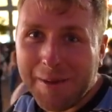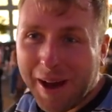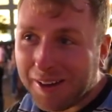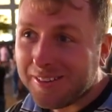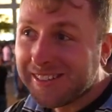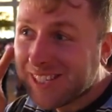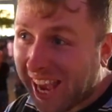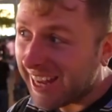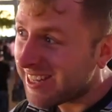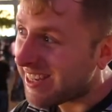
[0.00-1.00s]
about
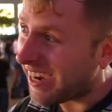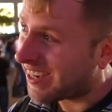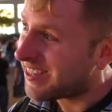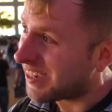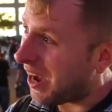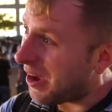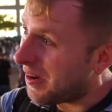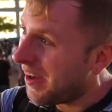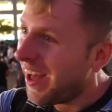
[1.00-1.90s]
10 seconds ago,